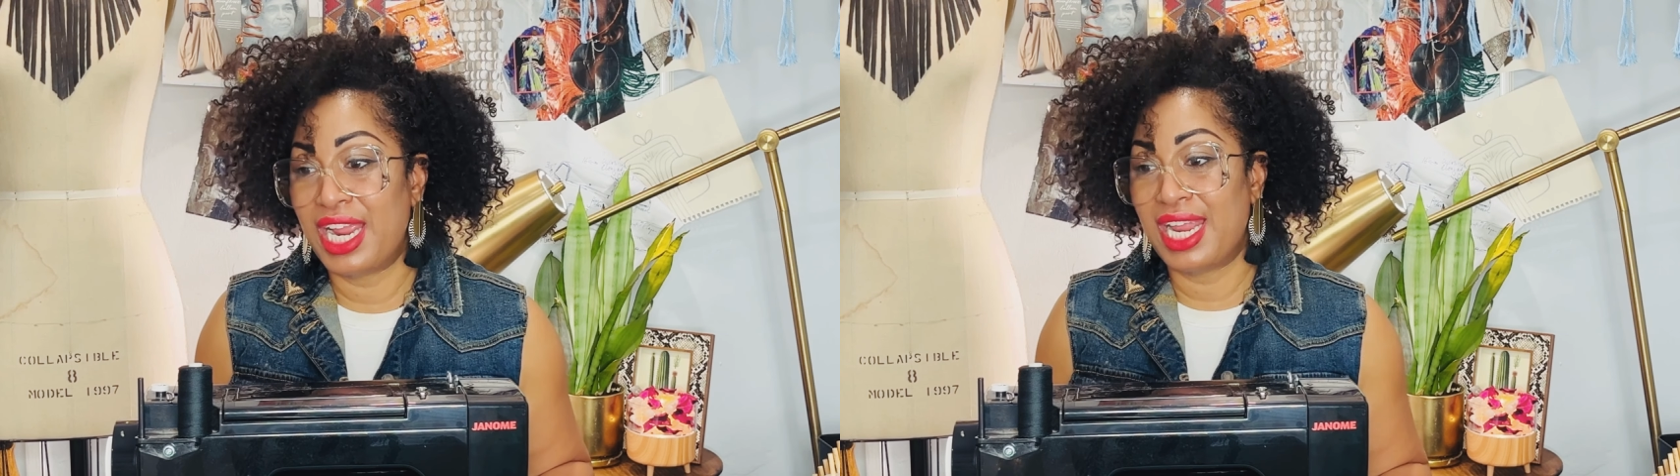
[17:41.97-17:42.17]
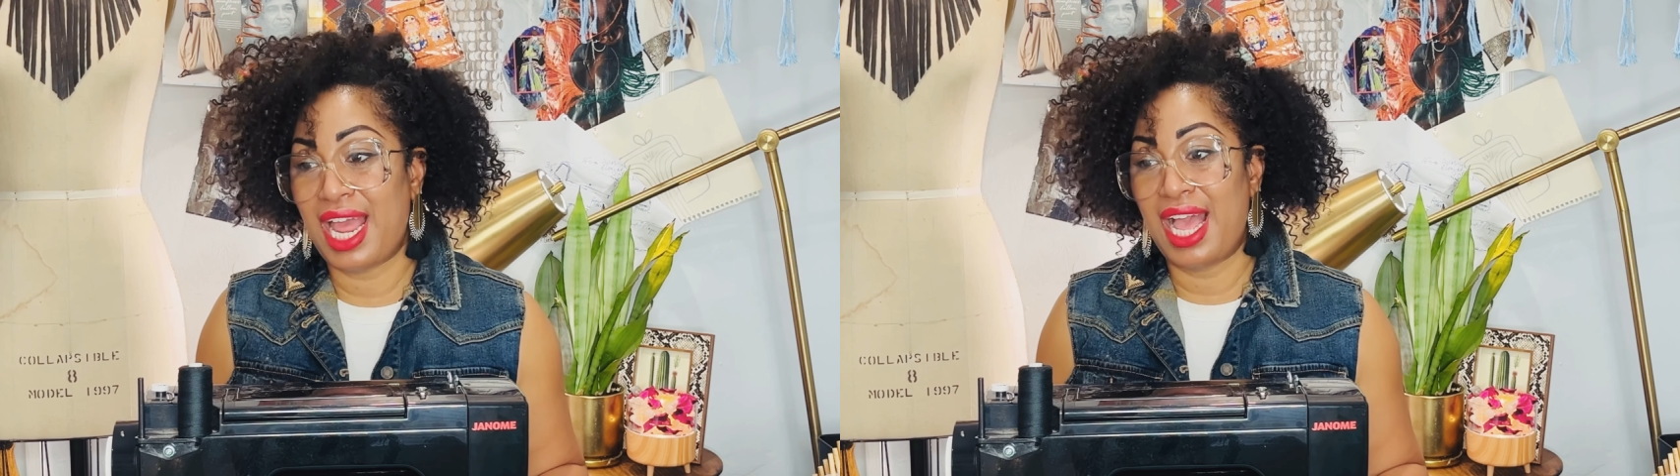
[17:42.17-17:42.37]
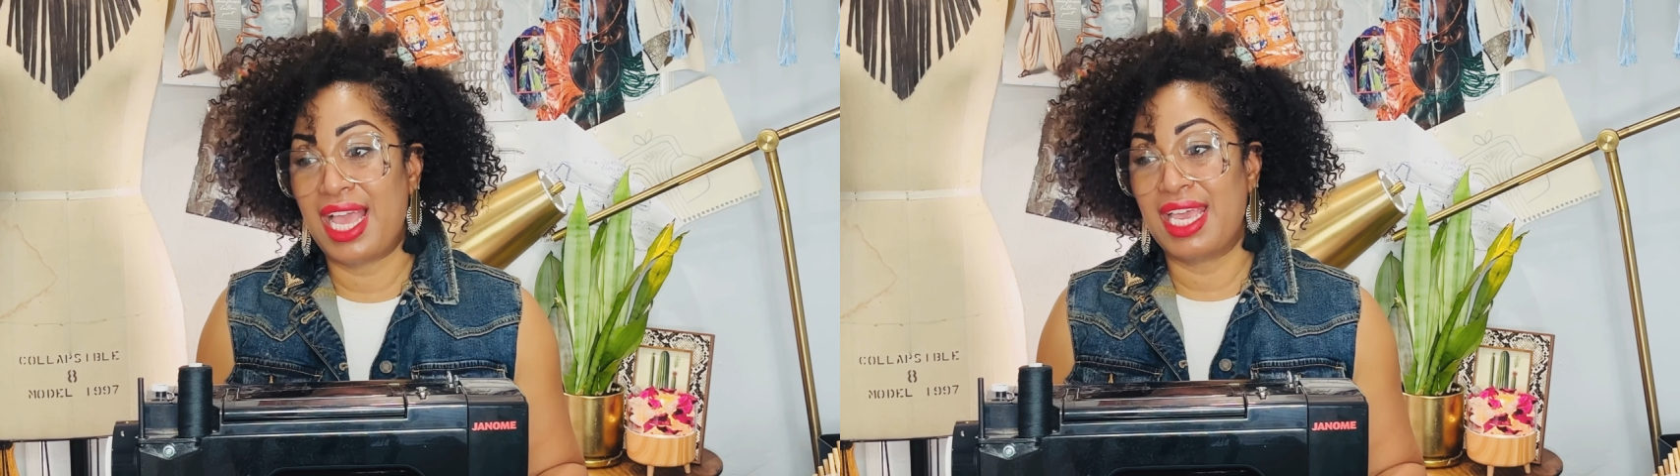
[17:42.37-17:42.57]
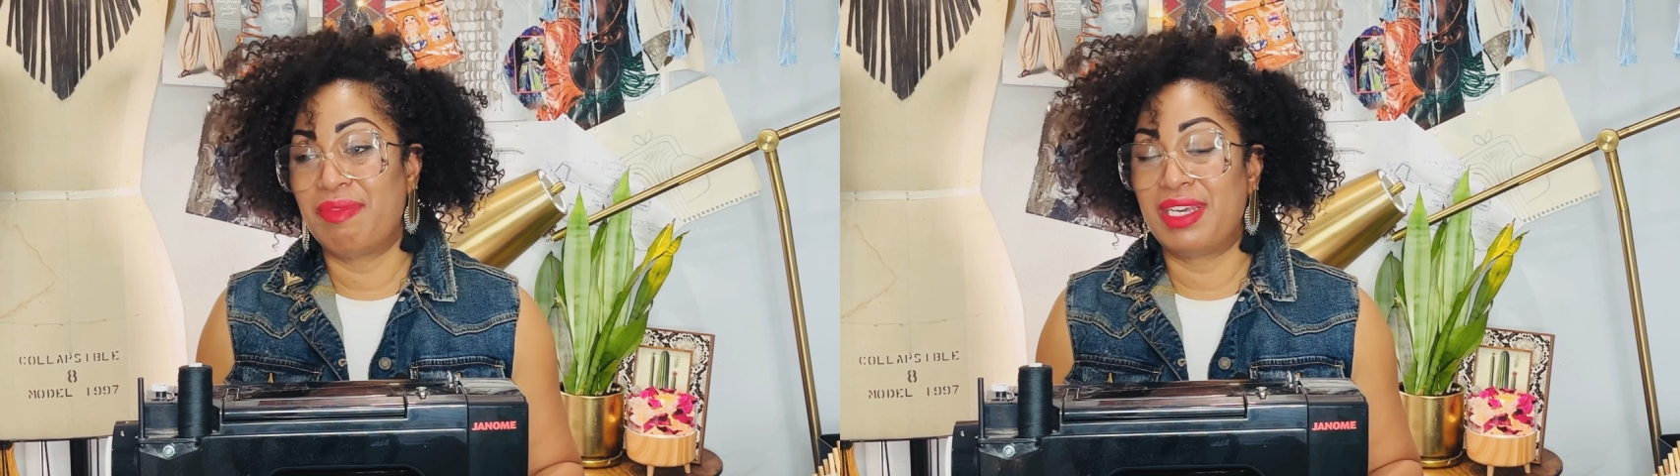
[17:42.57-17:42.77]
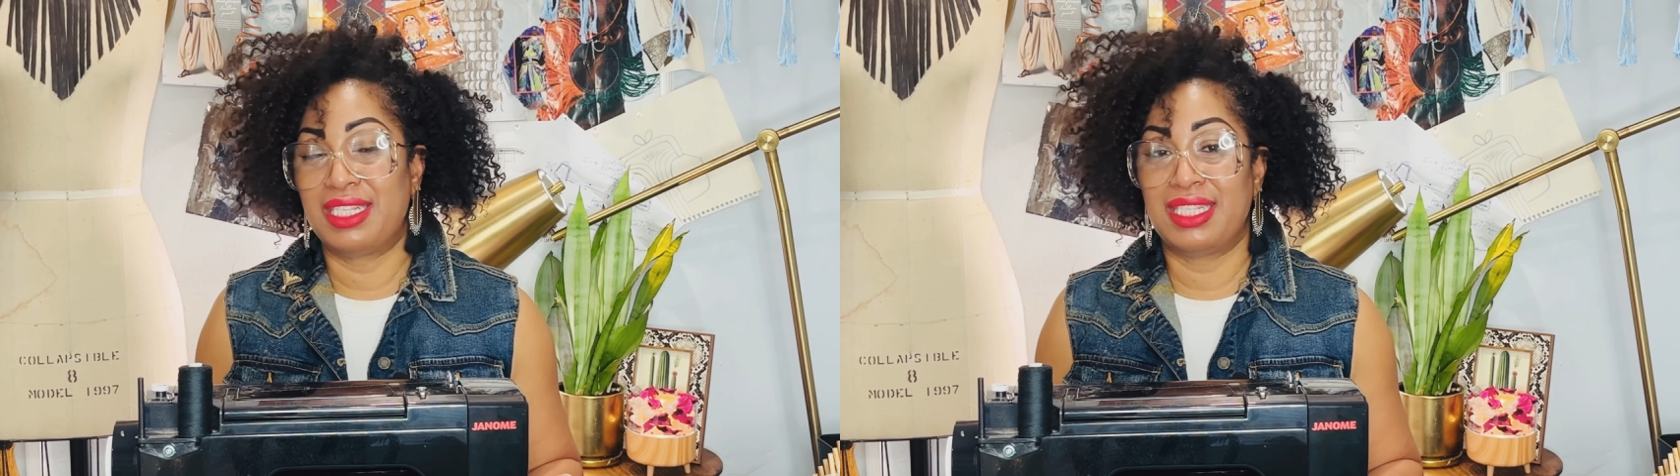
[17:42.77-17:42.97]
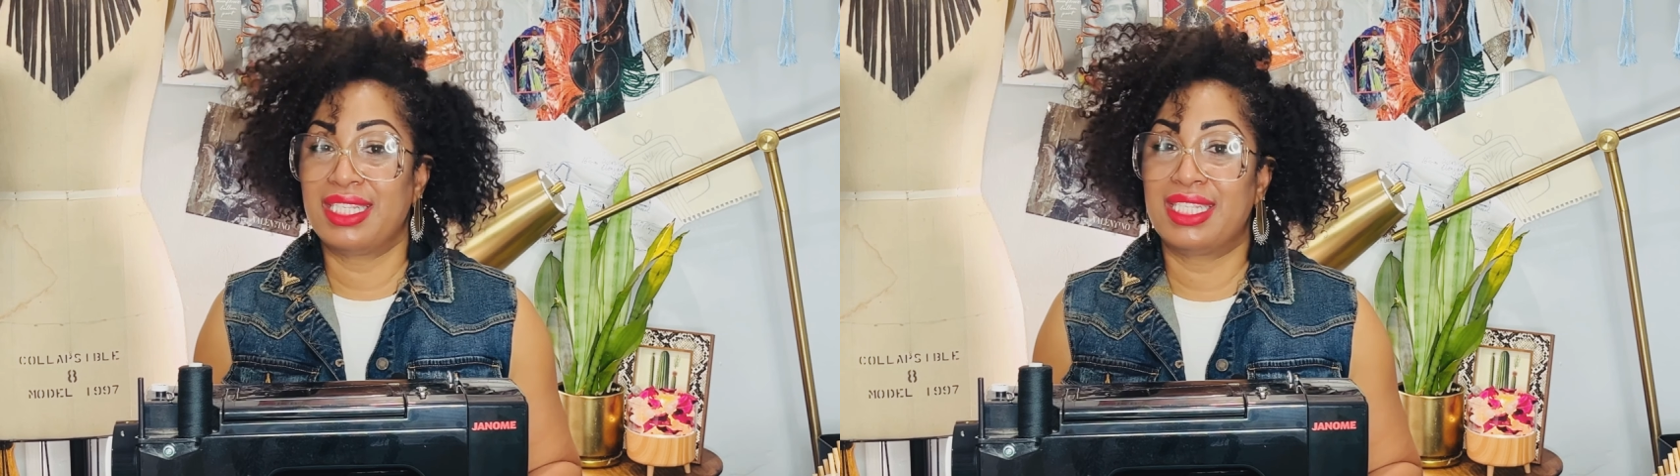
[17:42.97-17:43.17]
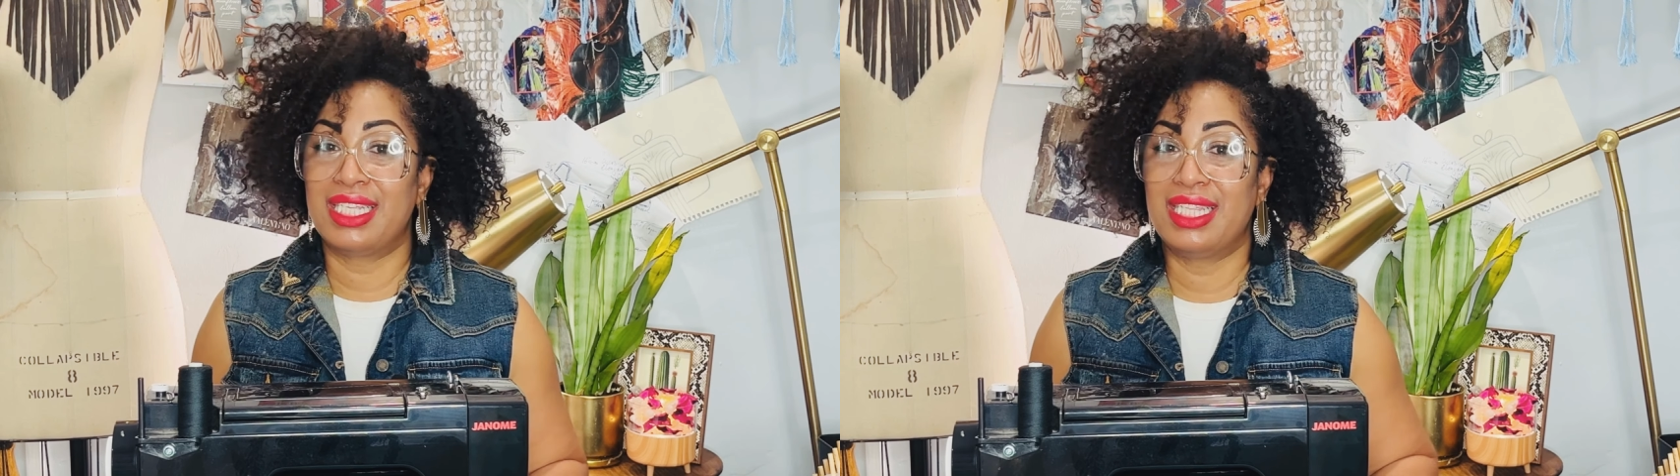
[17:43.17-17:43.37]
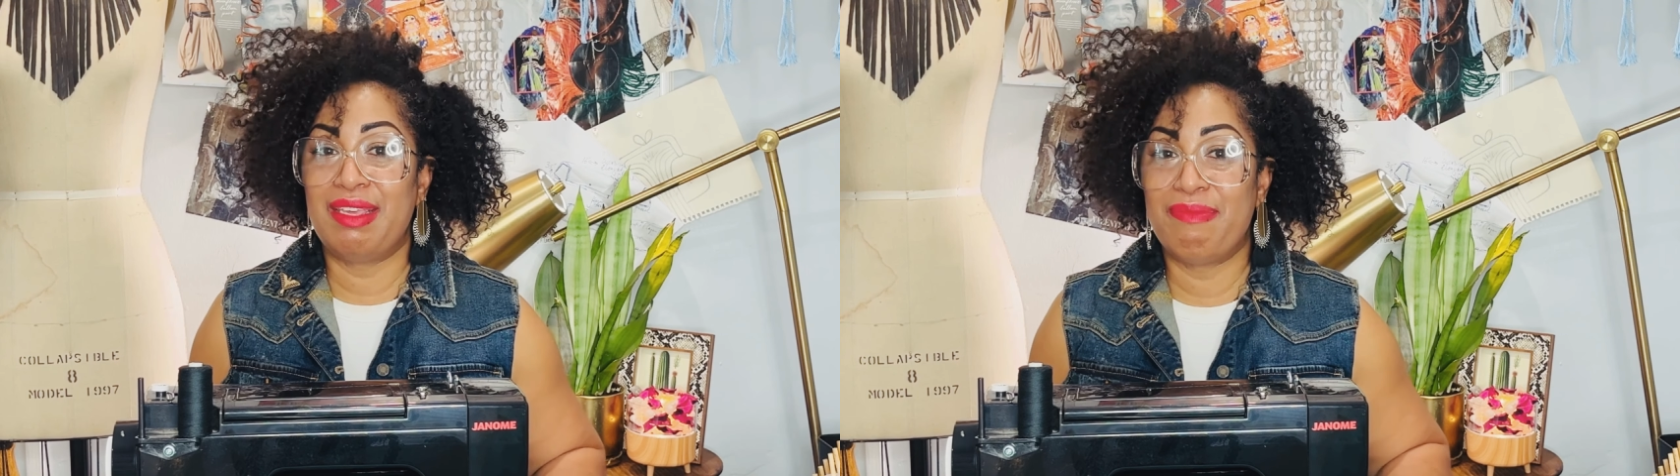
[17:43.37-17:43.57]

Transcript: and I am consistently